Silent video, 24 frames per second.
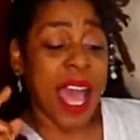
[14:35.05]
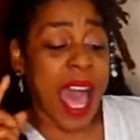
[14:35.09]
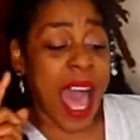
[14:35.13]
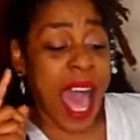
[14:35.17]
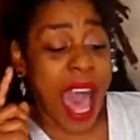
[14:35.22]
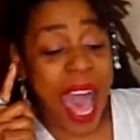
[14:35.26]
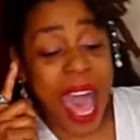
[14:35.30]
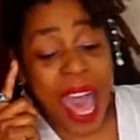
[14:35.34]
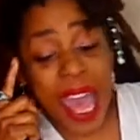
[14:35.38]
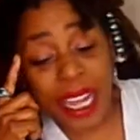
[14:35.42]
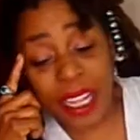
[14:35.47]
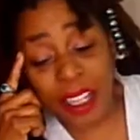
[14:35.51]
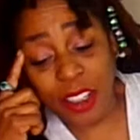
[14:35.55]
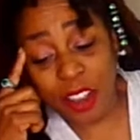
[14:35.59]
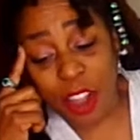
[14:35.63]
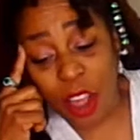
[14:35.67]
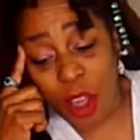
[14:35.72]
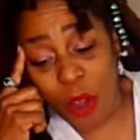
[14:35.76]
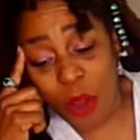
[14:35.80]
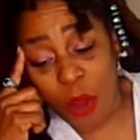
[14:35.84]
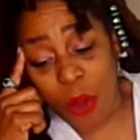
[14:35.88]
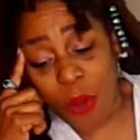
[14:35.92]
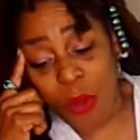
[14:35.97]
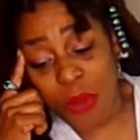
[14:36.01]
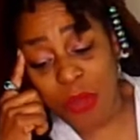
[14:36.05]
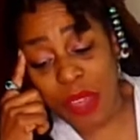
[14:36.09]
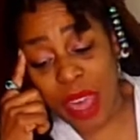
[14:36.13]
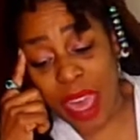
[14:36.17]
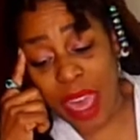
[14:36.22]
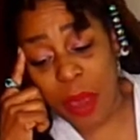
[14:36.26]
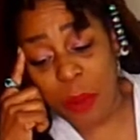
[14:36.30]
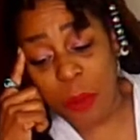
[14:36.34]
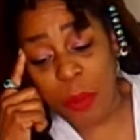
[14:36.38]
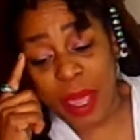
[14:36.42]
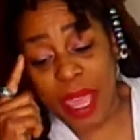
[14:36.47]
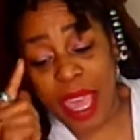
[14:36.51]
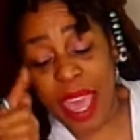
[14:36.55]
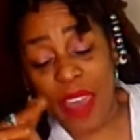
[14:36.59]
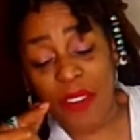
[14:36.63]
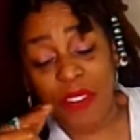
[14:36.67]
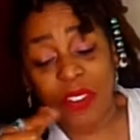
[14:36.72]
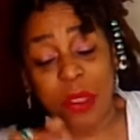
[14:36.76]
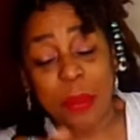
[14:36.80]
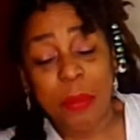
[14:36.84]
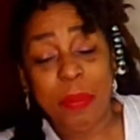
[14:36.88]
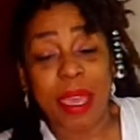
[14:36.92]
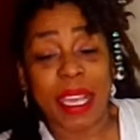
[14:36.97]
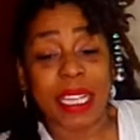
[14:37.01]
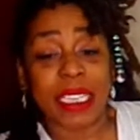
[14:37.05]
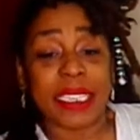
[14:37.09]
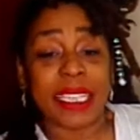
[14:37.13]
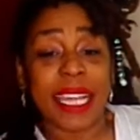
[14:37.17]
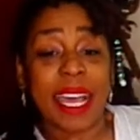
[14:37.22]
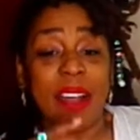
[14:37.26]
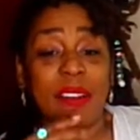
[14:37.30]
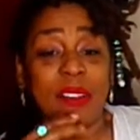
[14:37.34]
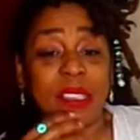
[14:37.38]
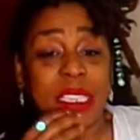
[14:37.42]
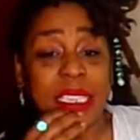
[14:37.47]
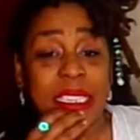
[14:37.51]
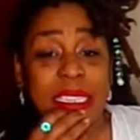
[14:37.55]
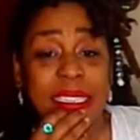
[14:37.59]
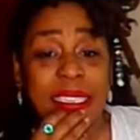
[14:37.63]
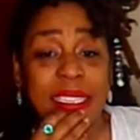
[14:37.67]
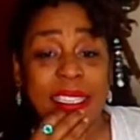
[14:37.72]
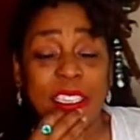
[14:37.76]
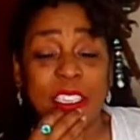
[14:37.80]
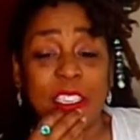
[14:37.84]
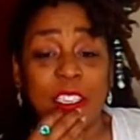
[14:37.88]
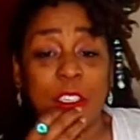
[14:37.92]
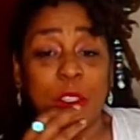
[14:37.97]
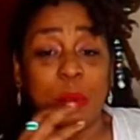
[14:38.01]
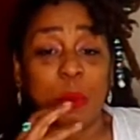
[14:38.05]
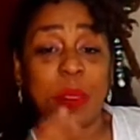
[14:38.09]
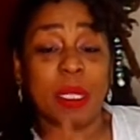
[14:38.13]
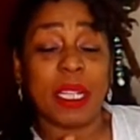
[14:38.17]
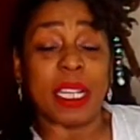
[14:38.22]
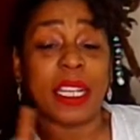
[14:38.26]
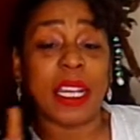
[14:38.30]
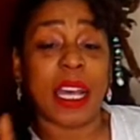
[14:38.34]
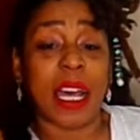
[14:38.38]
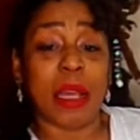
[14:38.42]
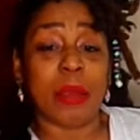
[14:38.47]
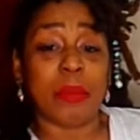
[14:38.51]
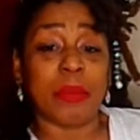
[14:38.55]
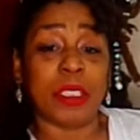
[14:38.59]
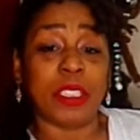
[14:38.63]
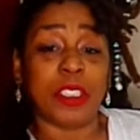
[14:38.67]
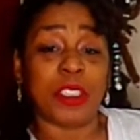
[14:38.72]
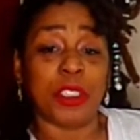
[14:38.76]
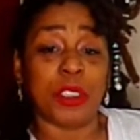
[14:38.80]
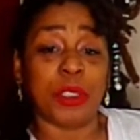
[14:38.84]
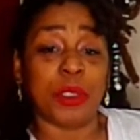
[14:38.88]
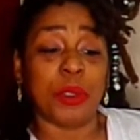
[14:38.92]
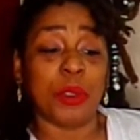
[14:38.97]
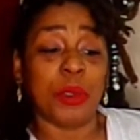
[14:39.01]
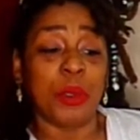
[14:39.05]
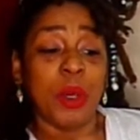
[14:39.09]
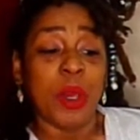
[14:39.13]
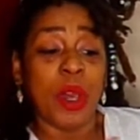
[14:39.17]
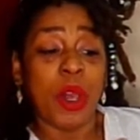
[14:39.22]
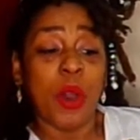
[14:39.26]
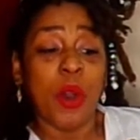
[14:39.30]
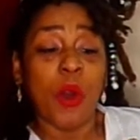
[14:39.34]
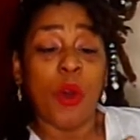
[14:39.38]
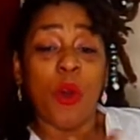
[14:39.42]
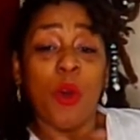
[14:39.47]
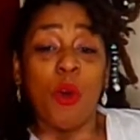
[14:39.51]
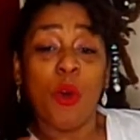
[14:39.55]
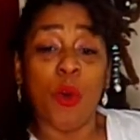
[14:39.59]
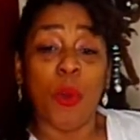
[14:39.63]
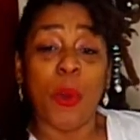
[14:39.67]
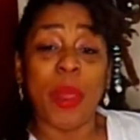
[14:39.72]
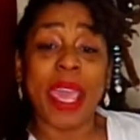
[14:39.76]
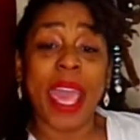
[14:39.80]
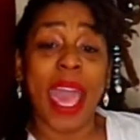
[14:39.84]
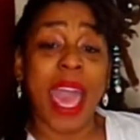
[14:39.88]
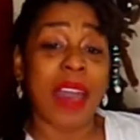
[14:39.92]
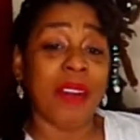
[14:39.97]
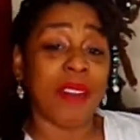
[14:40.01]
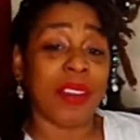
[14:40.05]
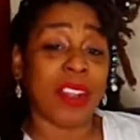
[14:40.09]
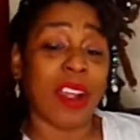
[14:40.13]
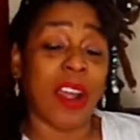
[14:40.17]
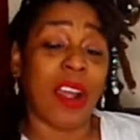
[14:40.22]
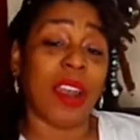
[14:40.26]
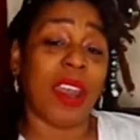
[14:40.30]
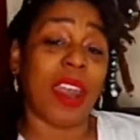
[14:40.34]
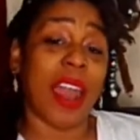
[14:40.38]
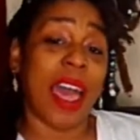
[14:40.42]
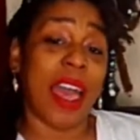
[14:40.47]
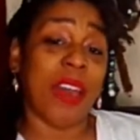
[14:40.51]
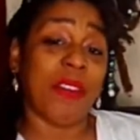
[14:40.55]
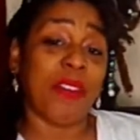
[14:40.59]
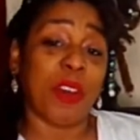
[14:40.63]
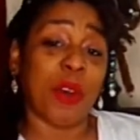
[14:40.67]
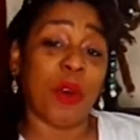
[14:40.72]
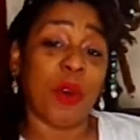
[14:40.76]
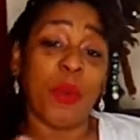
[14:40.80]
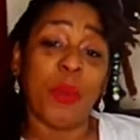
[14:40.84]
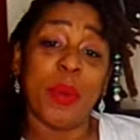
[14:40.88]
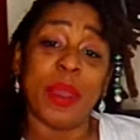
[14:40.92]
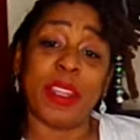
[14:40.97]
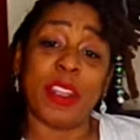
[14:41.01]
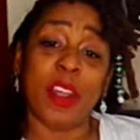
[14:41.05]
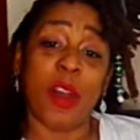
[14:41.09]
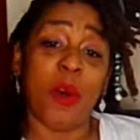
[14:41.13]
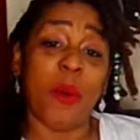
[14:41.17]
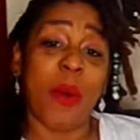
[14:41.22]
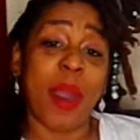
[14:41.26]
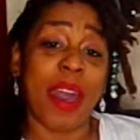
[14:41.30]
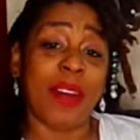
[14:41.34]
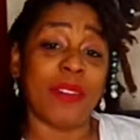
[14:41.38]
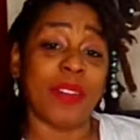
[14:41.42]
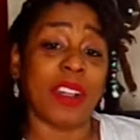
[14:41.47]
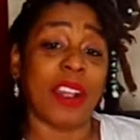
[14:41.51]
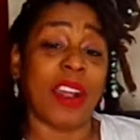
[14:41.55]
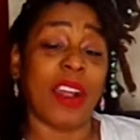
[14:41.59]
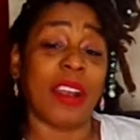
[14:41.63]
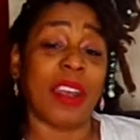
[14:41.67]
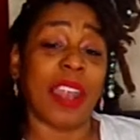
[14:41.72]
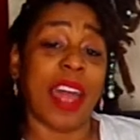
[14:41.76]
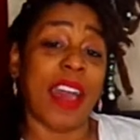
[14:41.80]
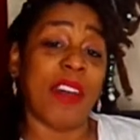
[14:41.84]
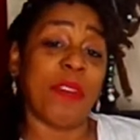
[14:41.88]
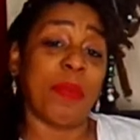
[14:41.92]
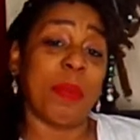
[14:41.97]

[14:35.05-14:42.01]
I know that we have to make sound decisions when it comes to who we have in our life and who we don't have in our life.